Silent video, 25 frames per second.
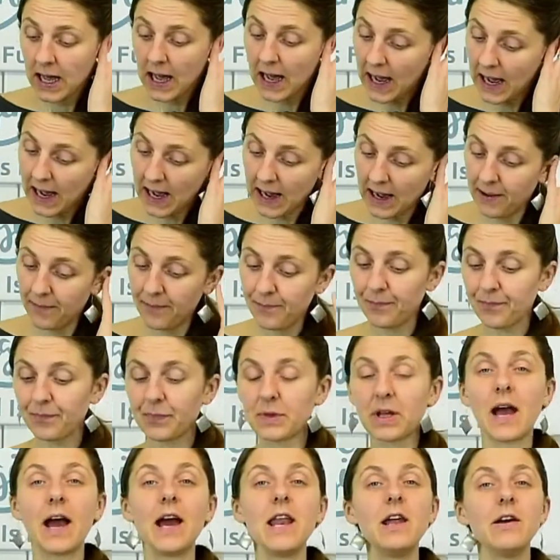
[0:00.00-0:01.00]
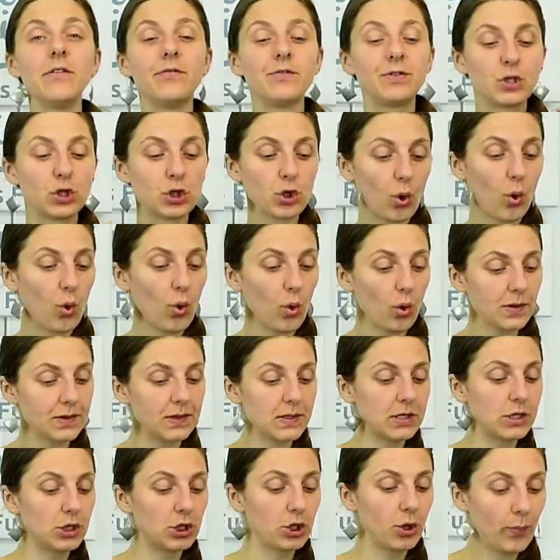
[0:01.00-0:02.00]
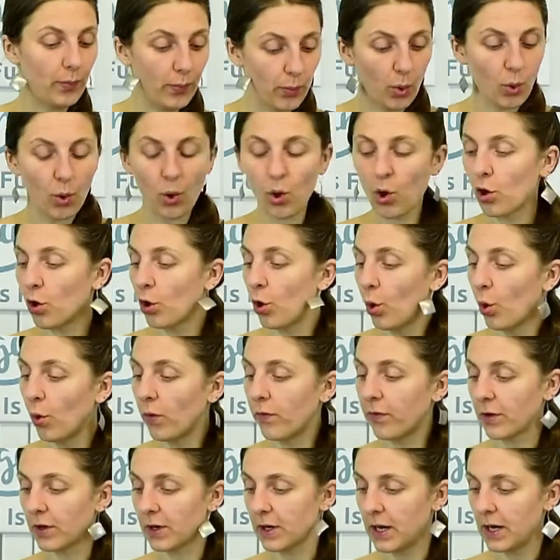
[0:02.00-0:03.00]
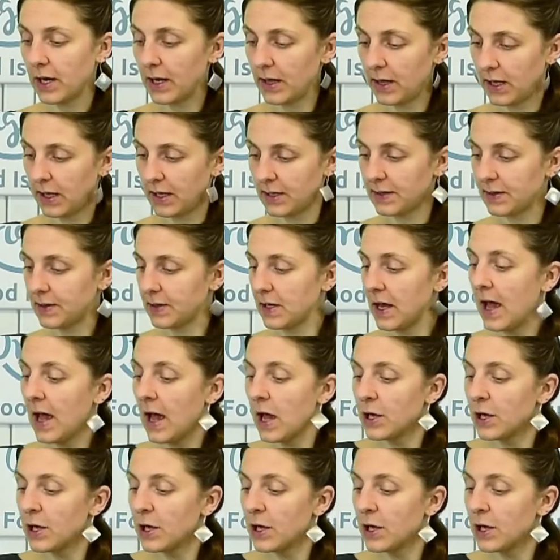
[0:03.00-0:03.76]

kind of sauce to pour over this.